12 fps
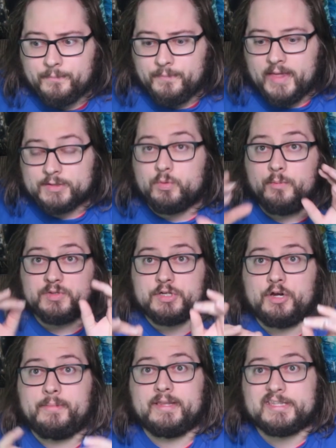That's what was
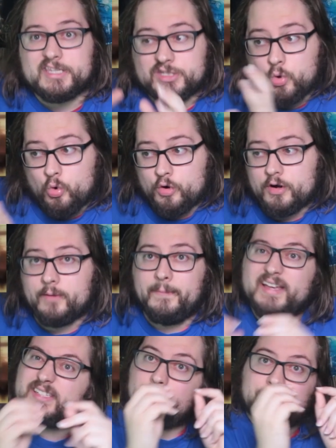so good about this. It's horror
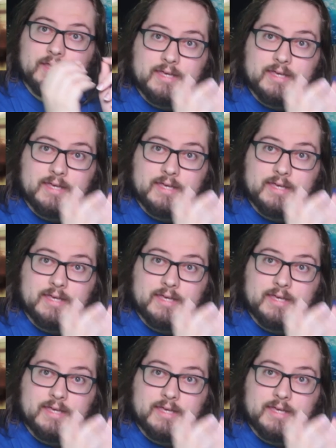mixed in with